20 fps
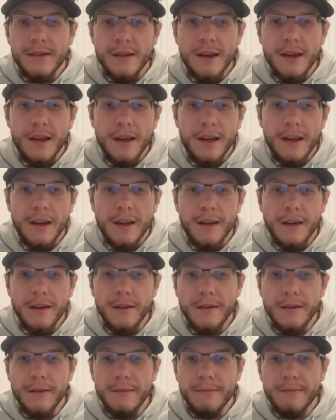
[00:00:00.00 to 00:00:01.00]

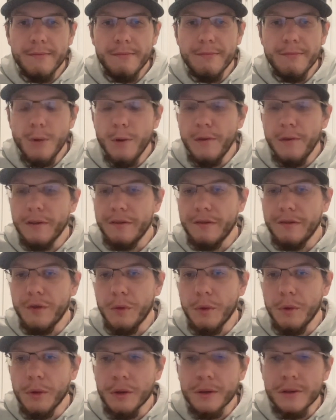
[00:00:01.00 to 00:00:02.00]
And moving
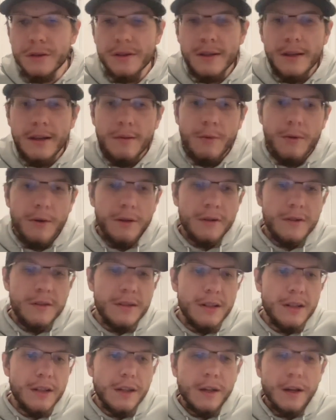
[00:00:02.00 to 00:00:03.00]
forward, say whether it's
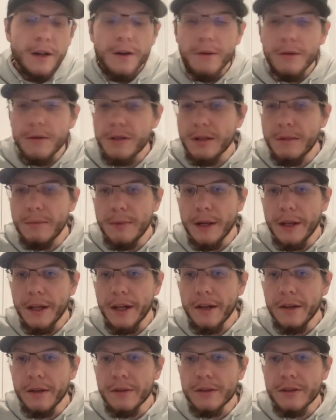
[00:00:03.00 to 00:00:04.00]
Nico or somebody
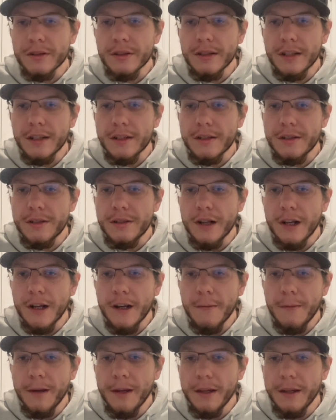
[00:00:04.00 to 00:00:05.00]
else takes the
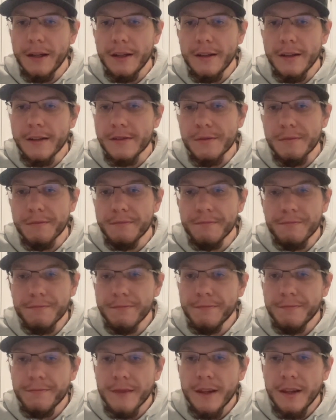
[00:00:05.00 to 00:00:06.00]
job, and it doesn't
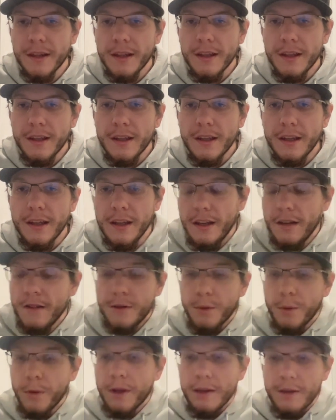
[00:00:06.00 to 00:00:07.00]
in
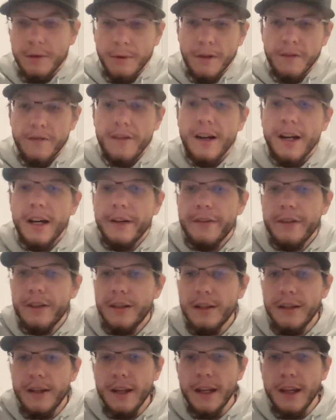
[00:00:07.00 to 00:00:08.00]

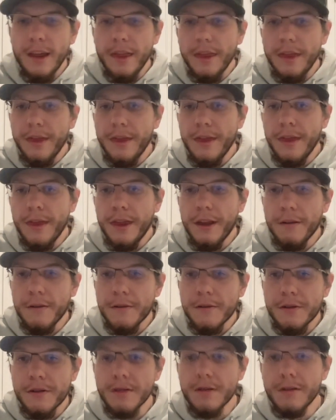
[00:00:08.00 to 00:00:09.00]
2025, and
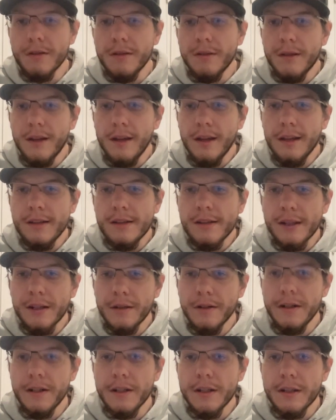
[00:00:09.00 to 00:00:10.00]
there's a
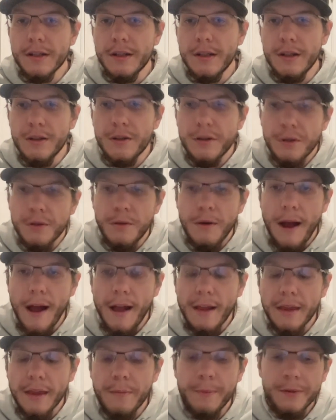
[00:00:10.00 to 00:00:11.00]
serious issue
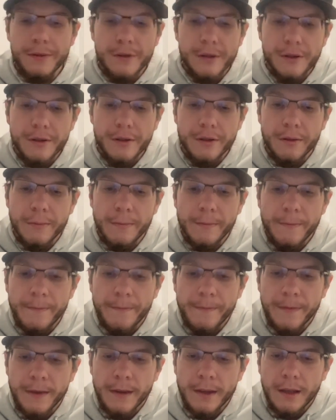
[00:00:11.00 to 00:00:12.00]
at the position.
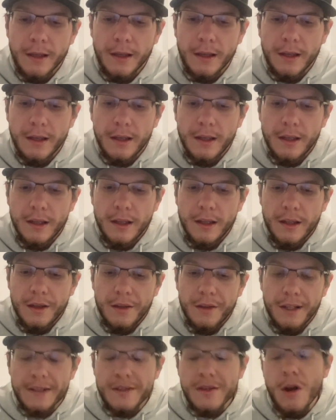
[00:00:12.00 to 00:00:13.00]

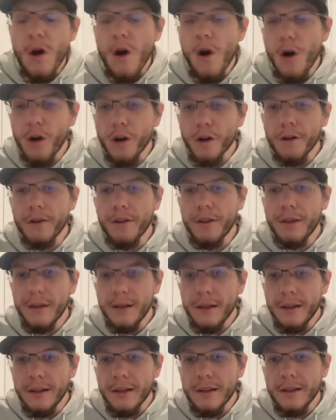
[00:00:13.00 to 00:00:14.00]
That's a hard
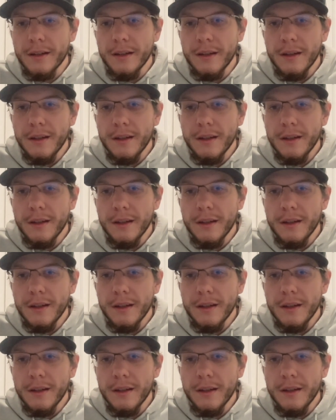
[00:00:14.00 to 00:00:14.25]
thing,